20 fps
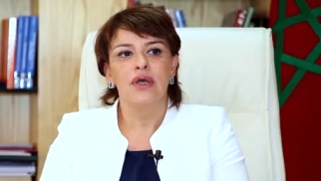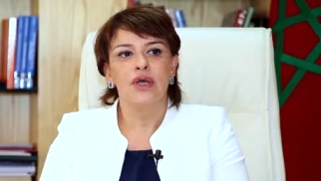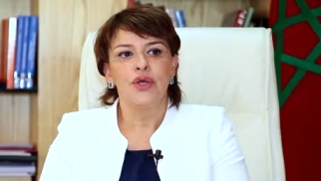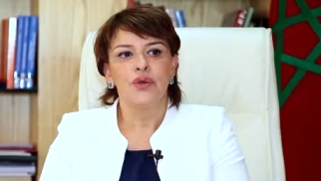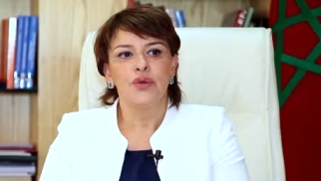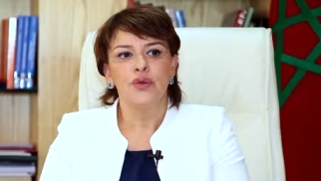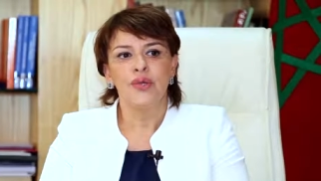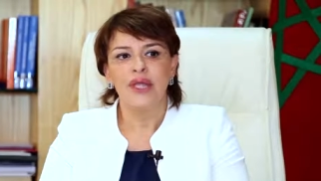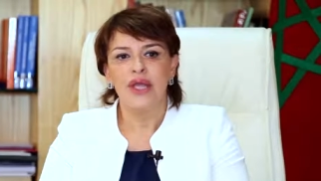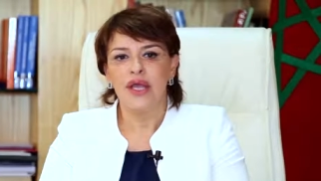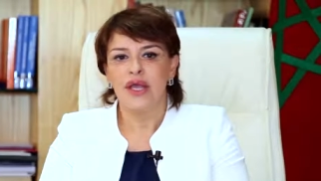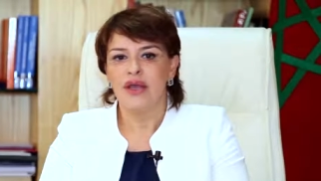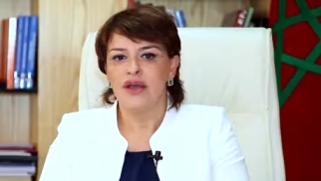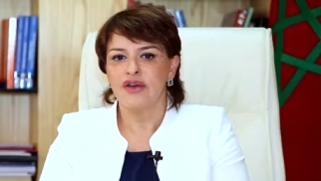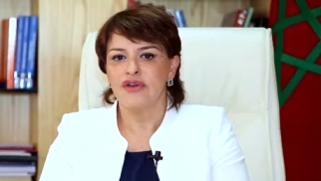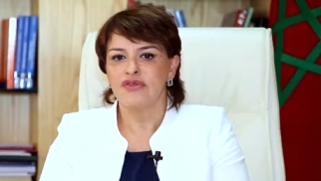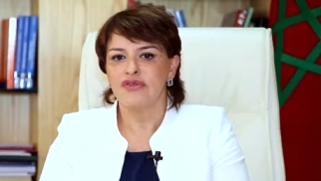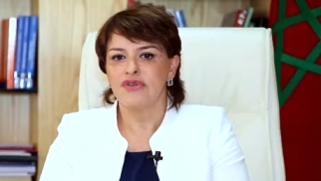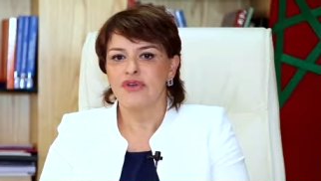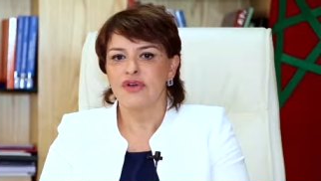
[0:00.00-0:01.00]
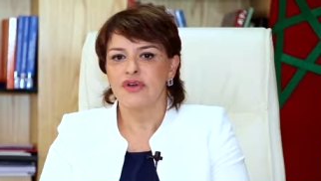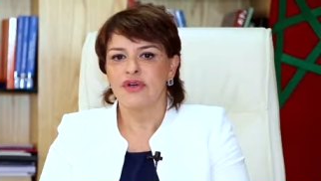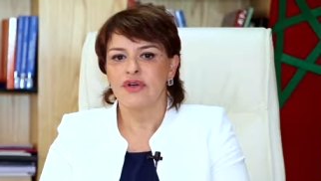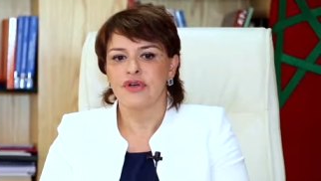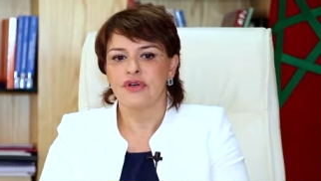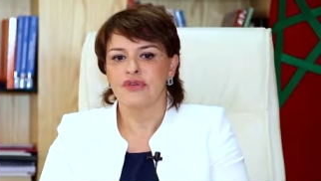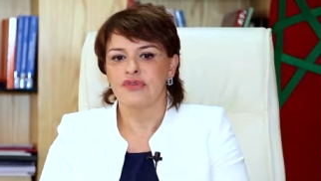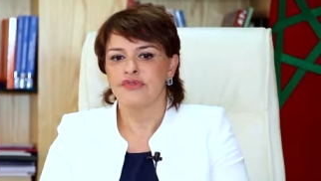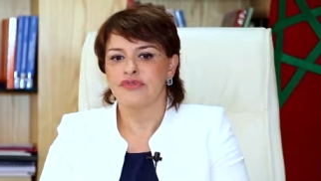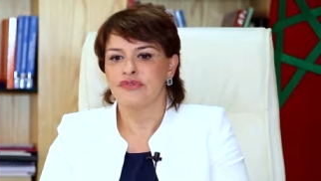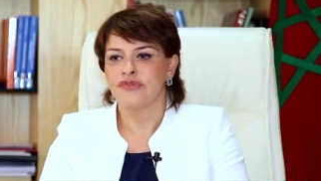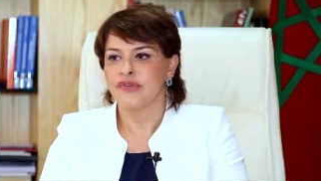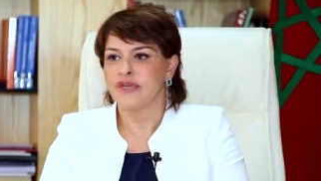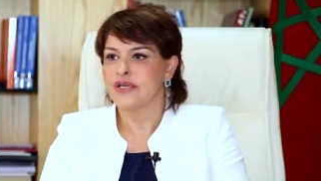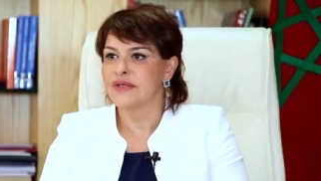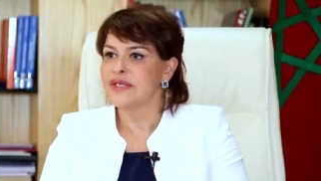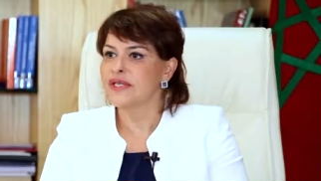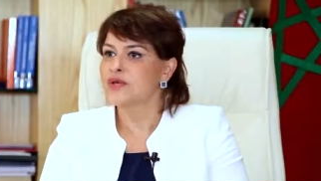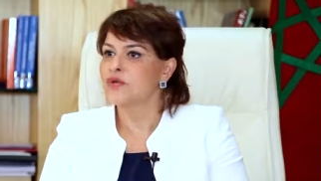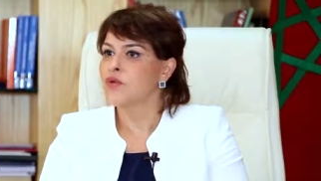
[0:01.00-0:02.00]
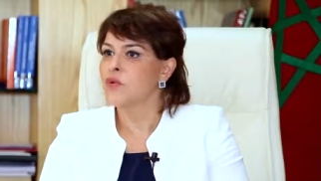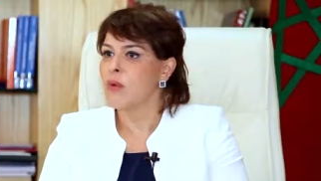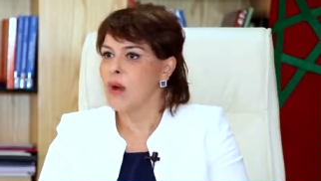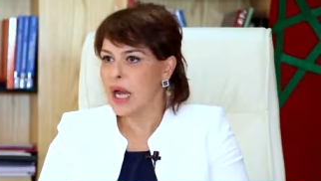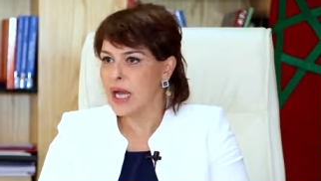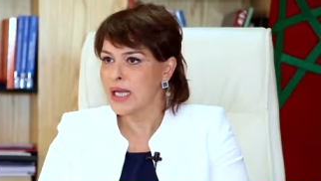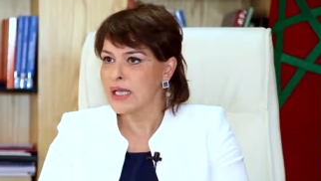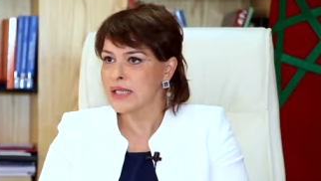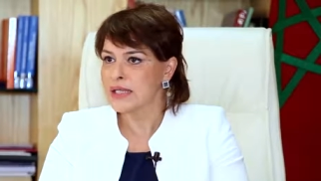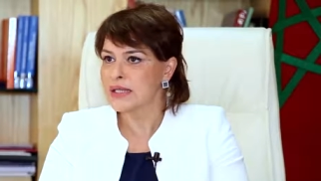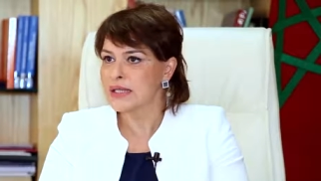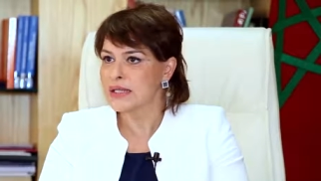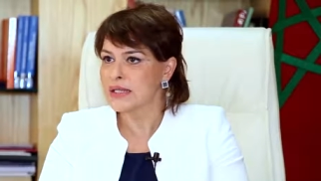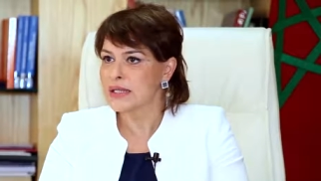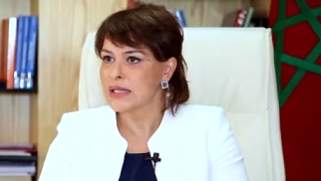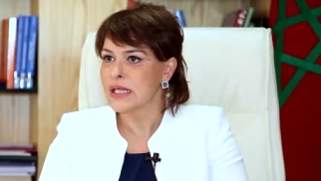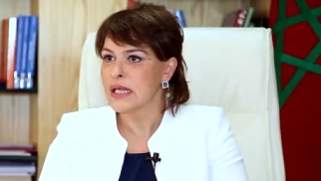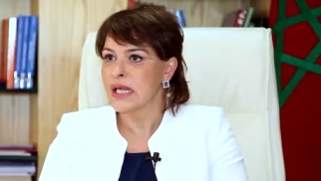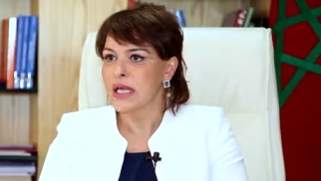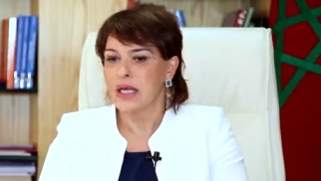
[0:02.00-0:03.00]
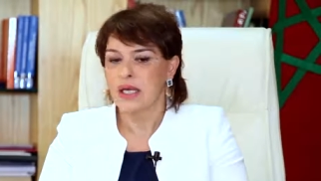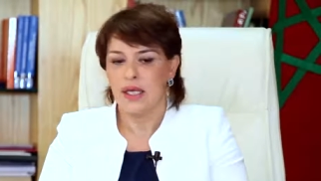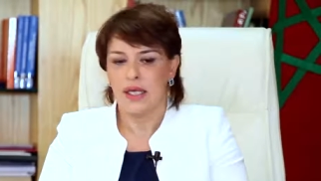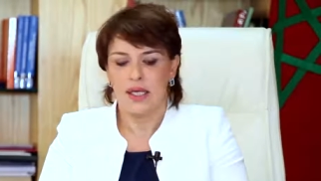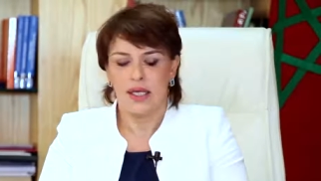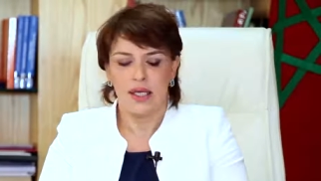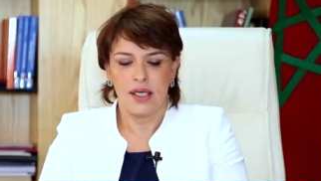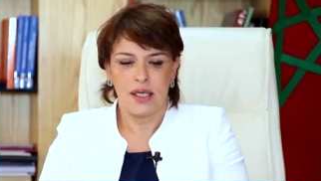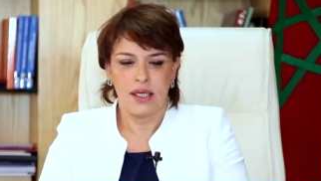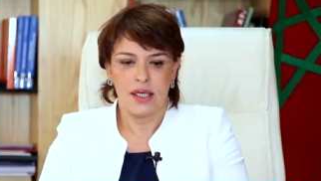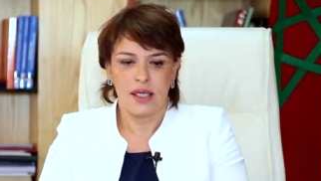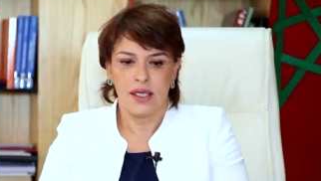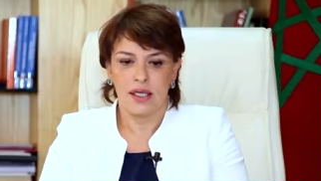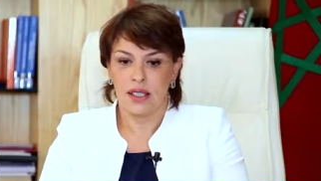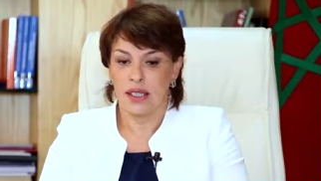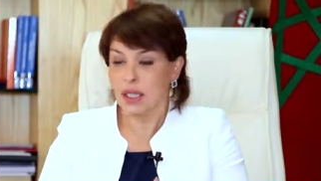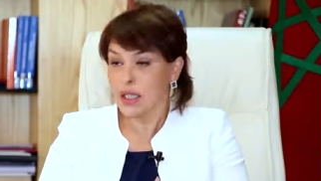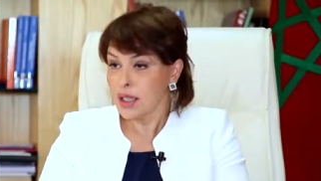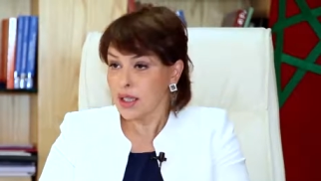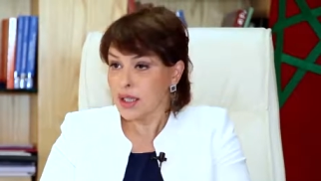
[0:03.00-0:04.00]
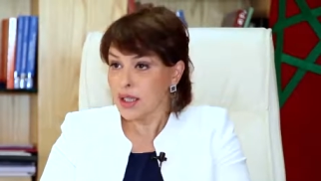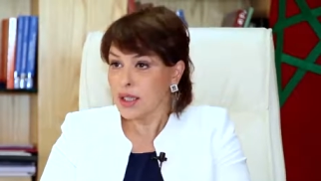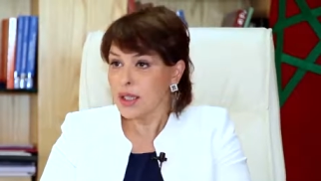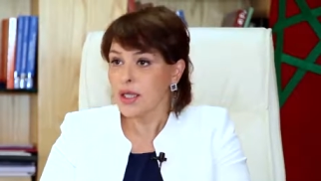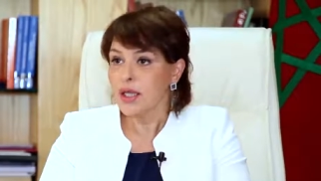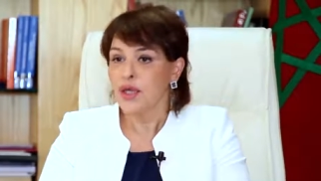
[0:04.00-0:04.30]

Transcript: we have a very wise king.